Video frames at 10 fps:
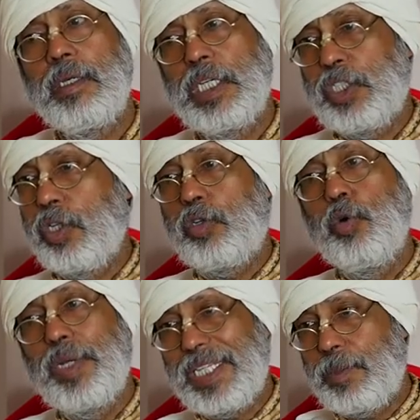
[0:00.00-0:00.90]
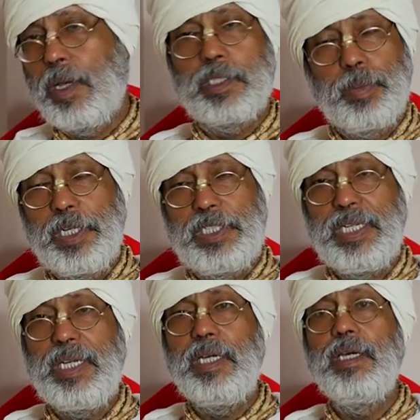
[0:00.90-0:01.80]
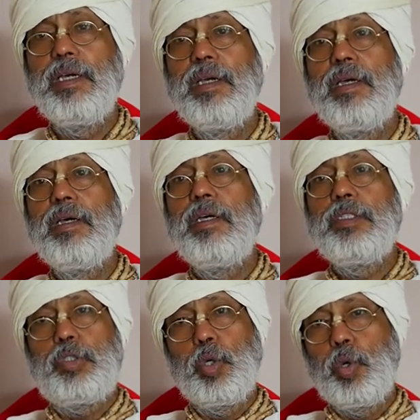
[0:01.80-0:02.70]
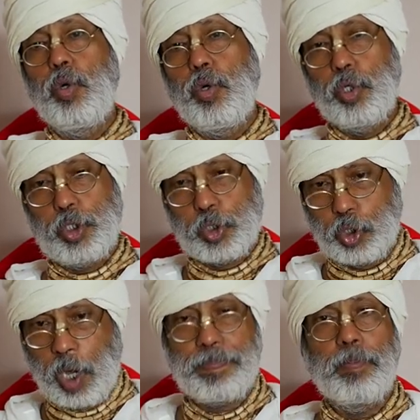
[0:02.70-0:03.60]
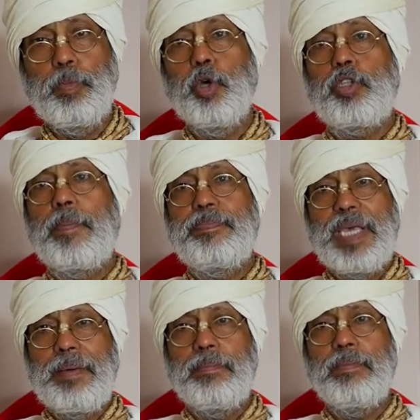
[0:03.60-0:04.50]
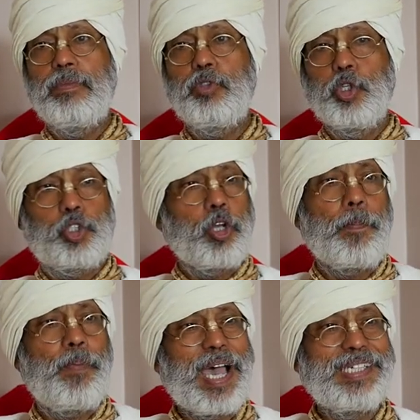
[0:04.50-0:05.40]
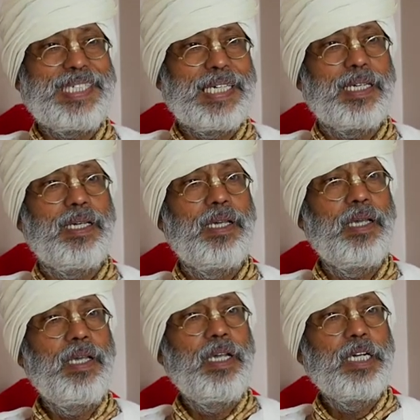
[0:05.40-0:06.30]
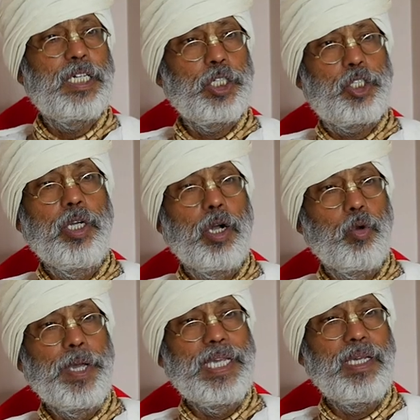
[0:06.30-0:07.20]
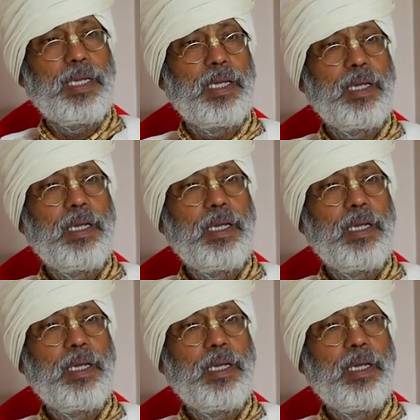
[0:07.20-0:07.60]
Krishna took responsibility to stop both of them, to stop fighting, Krishna going